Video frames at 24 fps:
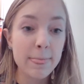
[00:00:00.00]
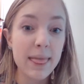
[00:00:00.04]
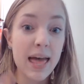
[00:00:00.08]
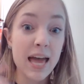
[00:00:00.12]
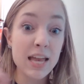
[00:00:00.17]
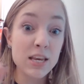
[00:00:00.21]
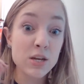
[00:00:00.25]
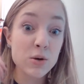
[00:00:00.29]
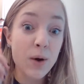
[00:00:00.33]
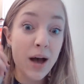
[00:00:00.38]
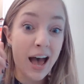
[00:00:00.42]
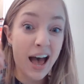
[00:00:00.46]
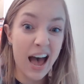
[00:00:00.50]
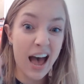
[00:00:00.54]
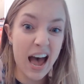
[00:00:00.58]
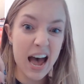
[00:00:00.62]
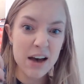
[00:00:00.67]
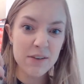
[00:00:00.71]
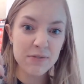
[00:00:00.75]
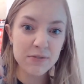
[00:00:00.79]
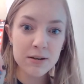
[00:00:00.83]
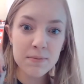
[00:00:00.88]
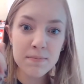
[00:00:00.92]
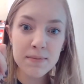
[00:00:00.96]
And you
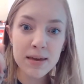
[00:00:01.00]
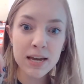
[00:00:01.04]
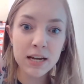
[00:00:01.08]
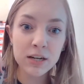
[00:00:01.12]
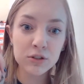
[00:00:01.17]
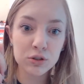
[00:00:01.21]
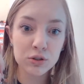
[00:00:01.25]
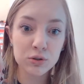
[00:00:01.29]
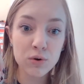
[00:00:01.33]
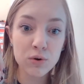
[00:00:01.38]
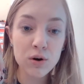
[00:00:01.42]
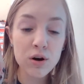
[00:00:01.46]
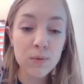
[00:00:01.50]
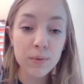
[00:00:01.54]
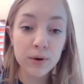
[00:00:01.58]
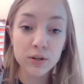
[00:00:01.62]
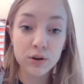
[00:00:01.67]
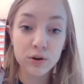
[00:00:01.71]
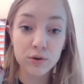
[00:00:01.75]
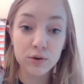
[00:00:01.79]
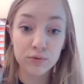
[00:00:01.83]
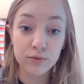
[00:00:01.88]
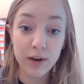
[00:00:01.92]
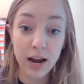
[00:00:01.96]
have to make sure when
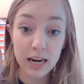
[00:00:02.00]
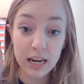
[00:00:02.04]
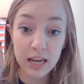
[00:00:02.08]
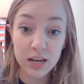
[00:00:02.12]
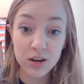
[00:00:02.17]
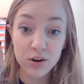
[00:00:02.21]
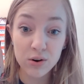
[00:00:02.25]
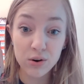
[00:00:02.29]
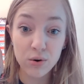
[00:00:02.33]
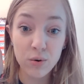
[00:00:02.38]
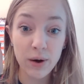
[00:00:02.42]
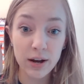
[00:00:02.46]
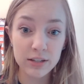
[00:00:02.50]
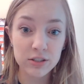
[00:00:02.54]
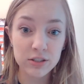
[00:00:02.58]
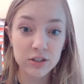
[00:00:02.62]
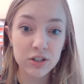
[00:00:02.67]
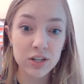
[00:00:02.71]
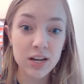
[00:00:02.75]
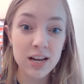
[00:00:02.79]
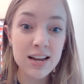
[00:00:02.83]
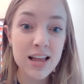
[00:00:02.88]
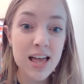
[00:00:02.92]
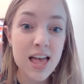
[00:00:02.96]
you're writing your
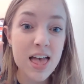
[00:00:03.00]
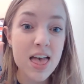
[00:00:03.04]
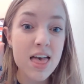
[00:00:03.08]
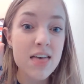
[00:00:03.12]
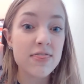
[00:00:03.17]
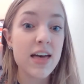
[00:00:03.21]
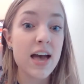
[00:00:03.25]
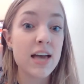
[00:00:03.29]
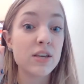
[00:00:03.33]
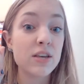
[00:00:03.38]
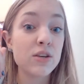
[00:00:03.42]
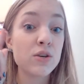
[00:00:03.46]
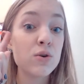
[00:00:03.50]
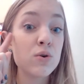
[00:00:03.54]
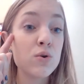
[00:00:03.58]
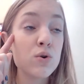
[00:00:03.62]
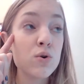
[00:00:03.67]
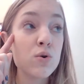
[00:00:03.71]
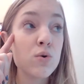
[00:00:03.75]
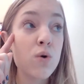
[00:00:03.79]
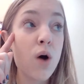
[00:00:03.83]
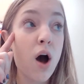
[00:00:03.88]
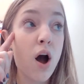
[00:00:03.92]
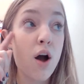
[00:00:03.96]
question that
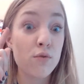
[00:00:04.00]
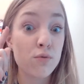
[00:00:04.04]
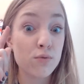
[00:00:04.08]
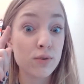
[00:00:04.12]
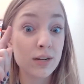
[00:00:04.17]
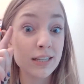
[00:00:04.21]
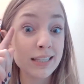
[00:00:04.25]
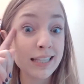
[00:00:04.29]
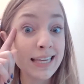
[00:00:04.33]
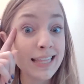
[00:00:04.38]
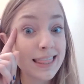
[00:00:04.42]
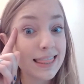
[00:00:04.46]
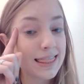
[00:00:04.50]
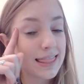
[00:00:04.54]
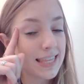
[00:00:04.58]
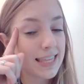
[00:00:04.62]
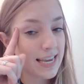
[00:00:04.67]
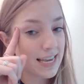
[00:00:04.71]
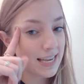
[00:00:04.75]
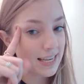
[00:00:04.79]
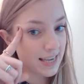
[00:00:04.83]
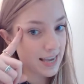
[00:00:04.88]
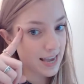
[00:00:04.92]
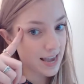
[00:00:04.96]
you are really
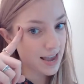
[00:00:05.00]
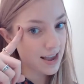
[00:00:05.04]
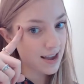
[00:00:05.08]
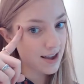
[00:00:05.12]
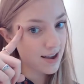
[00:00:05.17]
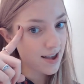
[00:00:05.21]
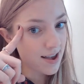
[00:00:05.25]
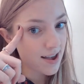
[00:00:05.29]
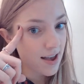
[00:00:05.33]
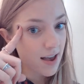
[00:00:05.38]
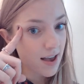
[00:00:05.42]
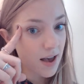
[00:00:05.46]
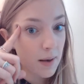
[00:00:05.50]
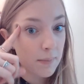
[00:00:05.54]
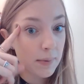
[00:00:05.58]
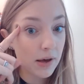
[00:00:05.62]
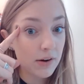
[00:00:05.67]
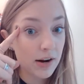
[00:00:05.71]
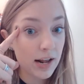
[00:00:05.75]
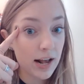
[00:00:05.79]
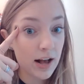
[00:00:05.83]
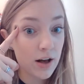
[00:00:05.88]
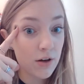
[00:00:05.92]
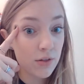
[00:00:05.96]
thinking
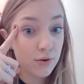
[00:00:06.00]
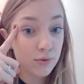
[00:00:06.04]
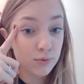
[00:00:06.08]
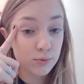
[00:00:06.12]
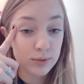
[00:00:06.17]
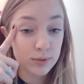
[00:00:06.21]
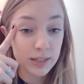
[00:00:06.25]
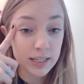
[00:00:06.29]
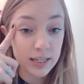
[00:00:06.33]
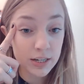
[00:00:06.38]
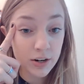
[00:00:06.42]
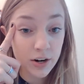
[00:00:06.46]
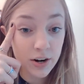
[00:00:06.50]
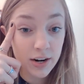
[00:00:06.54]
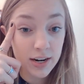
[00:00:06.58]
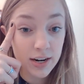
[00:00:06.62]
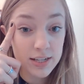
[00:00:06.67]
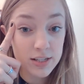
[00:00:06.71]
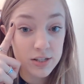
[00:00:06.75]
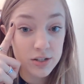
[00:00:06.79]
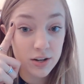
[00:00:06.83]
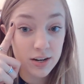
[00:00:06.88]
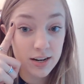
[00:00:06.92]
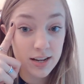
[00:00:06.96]
about how the reader
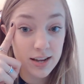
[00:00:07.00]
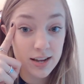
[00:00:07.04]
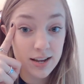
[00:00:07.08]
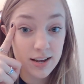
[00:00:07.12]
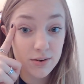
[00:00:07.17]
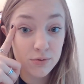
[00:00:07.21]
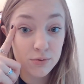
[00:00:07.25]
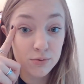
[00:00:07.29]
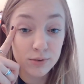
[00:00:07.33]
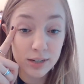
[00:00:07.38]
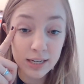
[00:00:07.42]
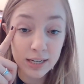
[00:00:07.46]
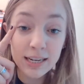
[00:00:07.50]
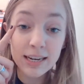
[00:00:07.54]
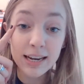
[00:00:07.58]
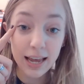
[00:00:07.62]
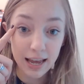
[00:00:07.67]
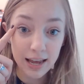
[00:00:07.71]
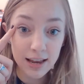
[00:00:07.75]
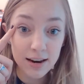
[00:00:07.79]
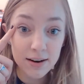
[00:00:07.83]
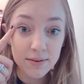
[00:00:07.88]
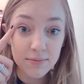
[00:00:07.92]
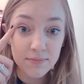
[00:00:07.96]
is going to read
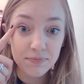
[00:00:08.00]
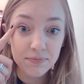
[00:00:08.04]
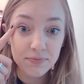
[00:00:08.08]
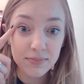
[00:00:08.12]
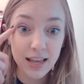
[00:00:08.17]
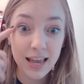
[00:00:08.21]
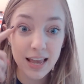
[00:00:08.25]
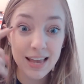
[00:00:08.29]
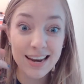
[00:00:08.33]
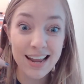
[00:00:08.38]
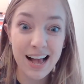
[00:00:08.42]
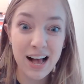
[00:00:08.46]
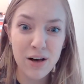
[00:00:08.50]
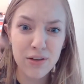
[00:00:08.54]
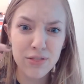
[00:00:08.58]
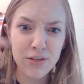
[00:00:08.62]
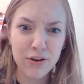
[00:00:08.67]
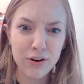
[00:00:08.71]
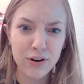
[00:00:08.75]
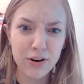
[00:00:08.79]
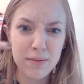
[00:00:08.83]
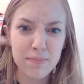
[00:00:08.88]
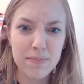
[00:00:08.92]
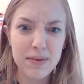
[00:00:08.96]
it and how they're
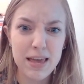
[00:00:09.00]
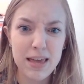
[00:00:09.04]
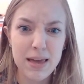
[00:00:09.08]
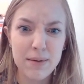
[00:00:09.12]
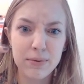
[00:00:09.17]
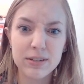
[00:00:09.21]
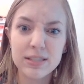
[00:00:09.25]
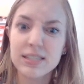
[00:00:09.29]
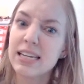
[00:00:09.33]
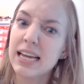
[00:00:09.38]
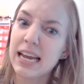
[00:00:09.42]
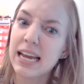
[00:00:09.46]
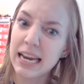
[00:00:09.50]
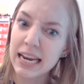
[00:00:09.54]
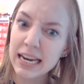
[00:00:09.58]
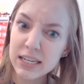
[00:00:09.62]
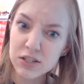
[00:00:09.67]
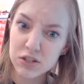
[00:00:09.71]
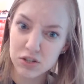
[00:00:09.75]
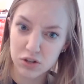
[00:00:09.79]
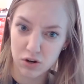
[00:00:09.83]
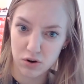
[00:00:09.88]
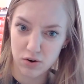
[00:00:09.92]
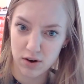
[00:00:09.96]
going to be able to
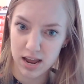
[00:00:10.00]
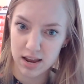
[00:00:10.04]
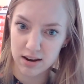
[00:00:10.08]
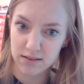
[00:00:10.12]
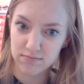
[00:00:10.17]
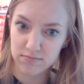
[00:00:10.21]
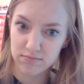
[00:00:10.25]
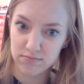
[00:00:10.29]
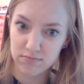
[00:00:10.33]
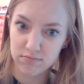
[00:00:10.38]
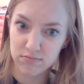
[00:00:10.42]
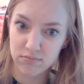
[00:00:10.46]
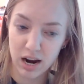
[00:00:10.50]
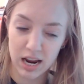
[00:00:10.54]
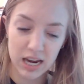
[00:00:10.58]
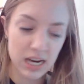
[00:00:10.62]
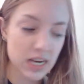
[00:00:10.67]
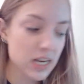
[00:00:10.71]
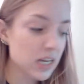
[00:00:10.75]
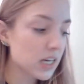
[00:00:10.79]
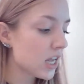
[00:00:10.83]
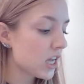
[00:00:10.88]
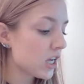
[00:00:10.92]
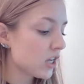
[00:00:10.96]
answer it,
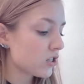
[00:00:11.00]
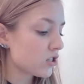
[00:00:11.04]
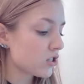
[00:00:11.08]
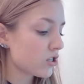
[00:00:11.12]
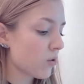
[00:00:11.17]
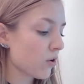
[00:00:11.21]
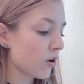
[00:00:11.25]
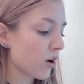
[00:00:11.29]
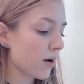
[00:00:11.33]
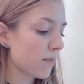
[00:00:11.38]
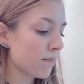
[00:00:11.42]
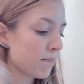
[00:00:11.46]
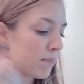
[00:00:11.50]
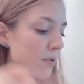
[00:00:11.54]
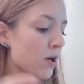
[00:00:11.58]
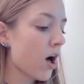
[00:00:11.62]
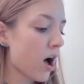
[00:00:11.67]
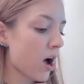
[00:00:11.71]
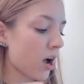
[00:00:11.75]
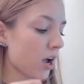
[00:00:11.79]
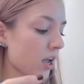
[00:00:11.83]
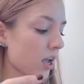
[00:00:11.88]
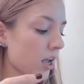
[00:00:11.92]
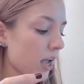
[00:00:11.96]
right? So in our
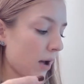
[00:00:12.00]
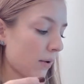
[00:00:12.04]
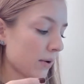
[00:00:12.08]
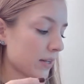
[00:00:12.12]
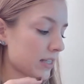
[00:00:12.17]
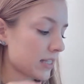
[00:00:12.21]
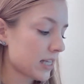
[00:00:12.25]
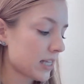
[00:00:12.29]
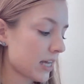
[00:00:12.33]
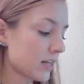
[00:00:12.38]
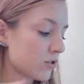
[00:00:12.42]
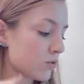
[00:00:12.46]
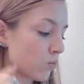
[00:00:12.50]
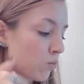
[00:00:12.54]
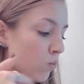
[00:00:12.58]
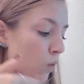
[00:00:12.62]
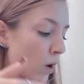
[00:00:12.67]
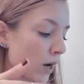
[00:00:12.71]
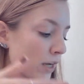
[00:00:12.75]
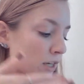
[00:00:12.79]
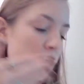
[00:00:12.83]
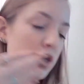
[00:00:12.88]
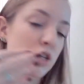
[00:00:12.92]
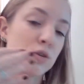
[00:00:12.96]
book, how it says,
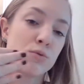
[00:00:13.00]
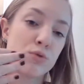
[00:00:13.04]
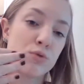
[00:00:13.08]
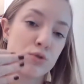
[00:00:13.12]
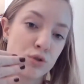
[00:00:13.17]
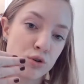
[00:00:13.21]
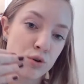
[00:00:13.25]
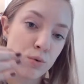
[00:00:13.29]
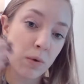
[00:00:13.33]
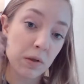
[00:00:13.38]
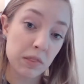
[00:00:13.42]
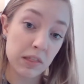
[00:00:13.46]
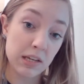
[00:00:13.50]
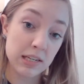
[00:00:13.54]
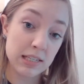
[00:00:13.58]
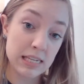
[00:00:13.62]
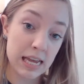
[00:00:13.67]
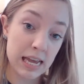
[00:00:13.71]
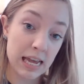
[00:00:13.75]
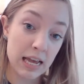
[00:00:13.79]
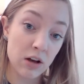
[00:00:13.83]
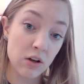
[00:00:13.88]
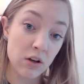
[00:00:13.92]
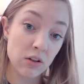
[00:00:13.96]
what do you do with a
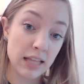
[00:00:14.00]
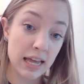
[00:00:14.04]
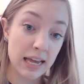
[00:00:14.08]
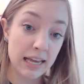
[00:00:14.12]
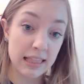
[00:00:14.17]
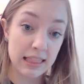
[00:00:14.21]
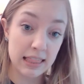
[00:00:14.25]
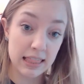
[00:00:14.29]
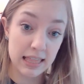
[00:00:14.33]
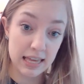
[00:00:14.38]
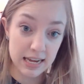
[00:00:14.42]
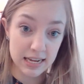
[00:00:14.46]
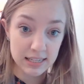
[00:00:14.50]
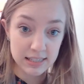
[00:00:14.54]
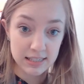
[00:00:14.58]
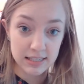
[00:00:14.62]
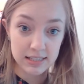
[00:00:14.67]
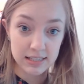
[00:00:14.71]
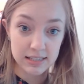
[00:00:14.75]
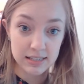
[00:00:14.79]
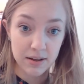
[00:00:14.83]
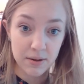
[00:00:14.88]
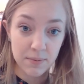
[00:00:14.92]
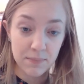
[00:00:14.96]
tail like
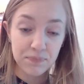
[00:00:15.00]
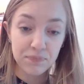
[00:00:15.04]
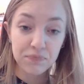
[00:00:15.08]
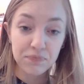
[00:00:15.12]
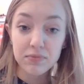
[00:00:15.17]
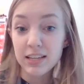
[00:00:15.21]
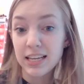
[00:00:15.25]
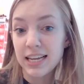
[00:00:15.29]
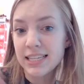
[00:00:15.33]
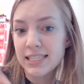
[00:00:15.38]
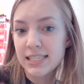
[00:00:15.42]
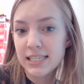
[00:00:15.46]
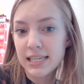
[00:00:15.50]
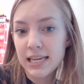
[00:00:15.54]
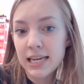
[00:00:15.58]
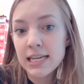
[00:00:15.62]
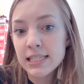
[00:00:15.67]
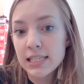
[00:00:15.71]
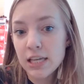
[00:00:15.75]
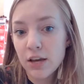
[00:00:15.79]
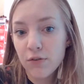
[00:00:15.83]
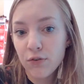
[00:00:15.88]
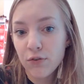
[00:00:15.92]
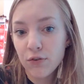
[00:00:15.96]
this? It's
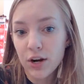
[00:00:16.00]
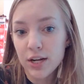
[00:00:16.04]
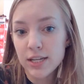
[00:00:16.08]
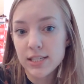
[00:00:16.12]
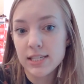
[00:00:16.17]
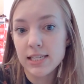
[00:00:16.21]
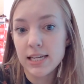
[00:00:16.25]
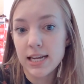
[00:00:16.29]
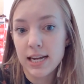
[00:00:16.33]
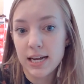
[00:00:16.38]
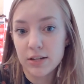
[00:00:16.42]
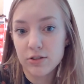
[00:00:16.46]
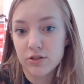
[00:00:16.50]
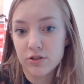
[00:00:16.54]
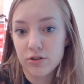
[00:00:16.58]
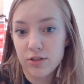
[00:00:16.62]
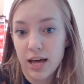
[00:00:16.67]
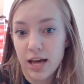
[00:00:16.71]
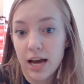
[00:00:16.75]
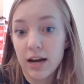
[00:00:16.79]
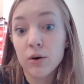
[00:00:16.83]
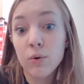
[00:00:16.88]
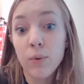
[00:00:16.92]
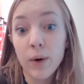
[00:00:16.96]
easy for us to answer
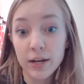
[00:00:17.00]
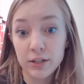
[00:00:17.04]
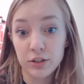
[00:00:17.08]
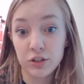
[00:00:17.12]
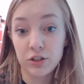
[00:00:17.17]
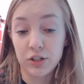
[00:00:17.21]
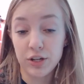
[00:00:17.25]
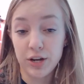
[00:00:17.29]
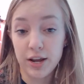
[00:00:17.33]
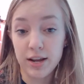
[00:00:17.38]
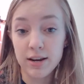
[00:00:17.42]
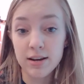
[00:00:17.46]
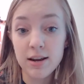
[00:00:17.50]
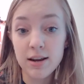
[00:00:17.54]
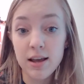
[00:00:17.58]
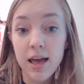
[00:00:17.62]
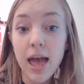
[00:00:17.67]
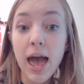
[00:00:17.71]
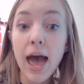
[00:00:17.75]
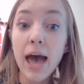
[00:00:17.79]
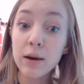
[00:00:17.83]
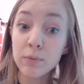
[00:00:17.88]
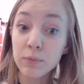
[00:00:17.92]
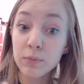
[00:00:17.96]
that question,
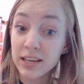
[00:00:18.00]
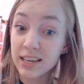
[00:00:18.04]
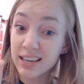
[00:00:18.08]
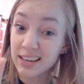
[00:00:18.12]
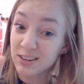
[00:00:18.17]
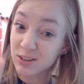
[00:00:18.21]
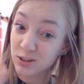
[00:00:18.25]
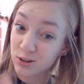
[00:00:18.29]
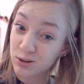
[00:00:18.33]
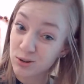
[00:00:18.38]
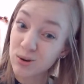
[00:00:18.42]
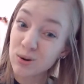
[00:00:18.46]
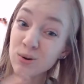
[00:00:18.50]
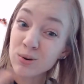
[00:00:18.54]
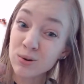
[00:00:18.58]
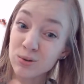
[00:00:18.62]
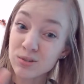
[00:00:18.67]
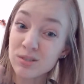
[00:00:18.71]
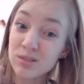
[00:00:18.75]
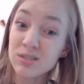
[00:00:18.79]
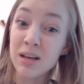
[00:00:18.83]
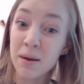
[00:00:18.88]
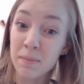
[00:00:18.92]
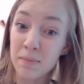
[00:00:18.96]
and we can
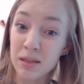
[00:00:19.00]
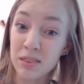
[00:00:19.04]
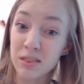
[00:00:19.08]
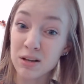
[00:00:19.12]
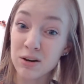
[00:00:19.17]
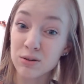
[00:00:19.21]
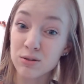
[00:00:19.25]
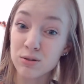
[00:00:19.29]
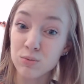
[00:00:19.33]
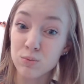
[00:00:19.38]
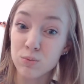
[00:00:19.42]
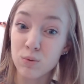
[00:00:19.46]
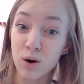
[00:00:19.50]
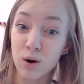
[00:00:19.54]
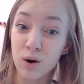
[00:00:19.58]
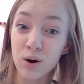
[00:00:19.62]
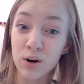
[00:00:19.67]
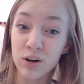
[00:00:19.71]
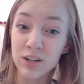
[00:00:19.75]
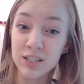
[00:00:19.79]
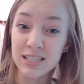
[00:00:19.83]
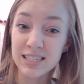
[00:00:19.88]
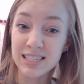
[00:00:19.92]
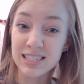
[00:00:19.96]
use some of those
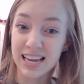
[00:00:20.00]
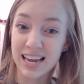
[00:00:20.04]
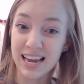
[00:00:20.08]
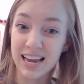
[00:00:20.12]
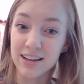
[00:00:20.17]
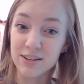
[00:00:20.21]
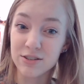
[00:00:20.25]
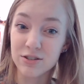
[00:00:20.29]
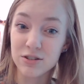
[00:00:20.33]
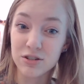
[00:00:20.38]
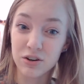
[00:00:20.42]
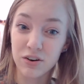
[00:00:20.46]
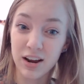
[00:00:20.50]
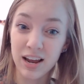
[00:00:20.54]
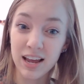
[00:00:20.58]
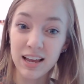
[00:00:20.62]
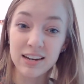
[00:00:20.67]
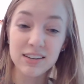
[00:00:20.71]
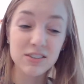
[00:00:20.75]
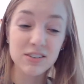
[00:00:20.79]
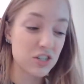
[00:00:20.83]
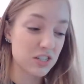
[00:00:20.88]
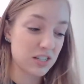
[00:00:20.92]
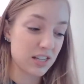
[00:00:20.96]
words to answer it,
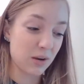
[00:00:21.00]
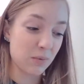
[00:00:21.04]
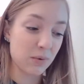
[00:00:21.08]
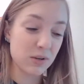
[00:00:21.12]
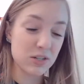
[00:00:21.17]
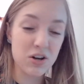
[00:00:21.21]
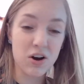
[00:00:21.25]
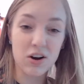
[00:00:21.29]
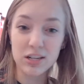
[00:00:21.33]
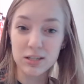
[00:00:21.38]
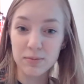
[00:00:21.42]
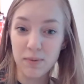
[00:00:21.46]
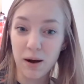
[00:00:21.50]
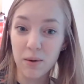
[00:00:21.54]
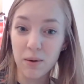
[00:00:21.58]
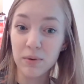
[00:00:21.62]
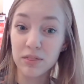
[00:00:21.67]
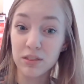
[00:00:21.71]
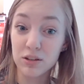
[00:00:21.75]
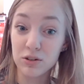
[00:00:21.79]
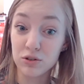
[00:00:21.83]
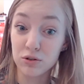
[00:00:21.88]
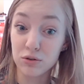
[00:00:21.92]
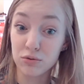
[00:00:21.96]
just like we talked about with
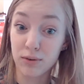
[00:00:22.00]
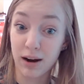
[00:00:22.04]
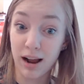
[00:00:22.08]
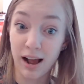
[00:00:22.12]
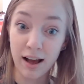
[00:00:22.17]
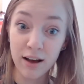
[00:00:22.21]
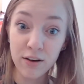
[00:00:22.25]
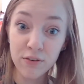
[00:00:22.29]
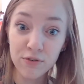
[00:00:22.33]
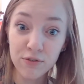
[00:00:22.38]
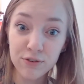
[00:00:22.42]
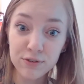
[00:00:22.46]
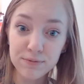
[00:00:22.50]
the giraffe.